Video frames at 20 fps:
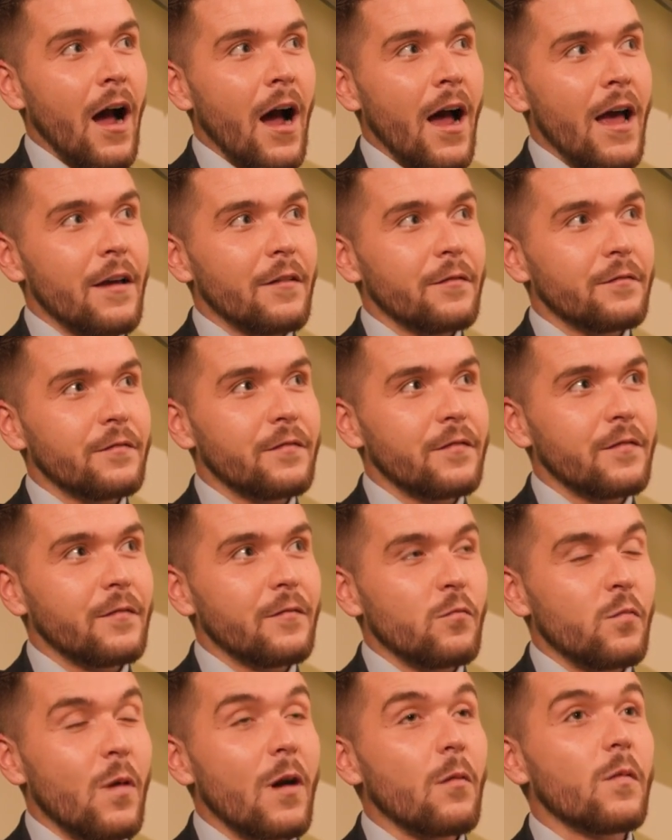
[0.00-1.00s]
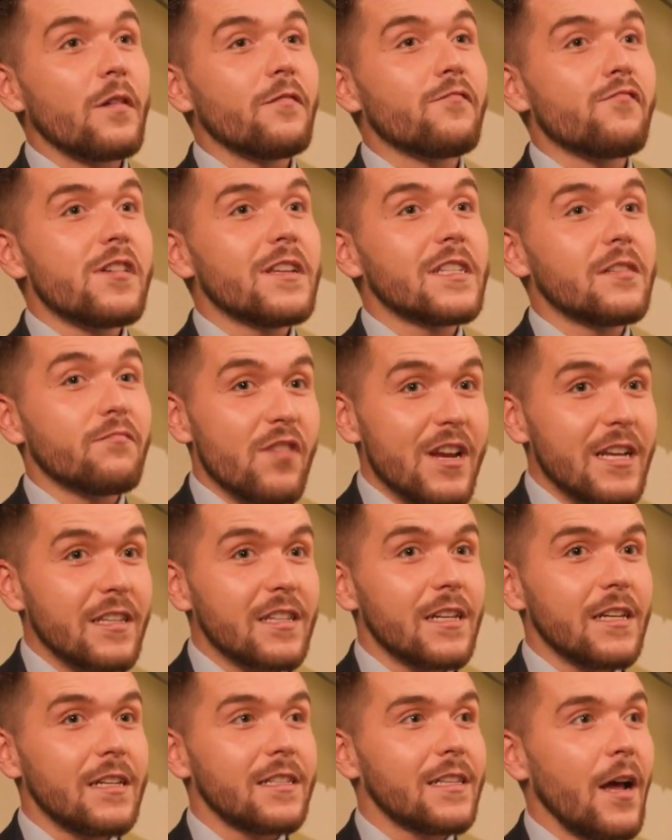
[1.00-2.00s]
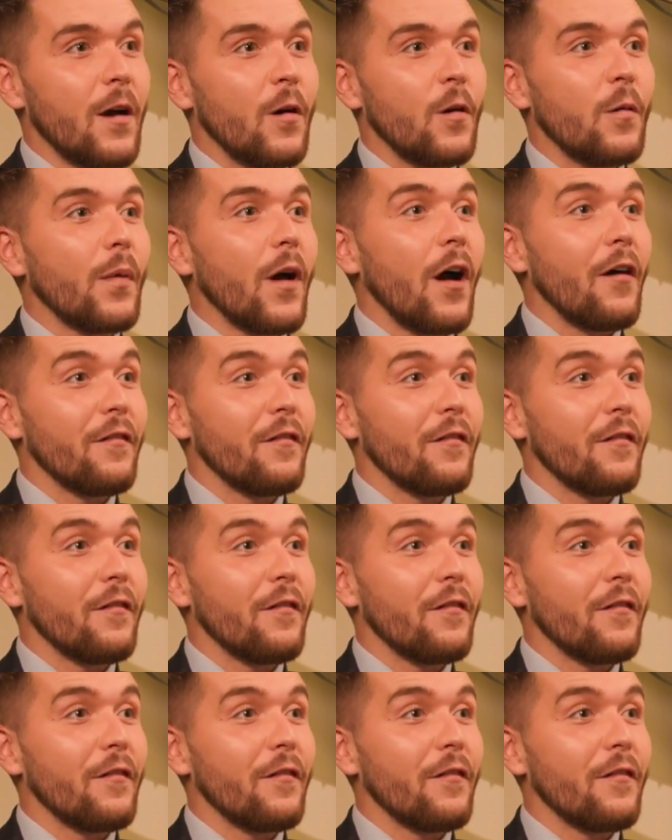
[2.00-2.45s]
We've recently set up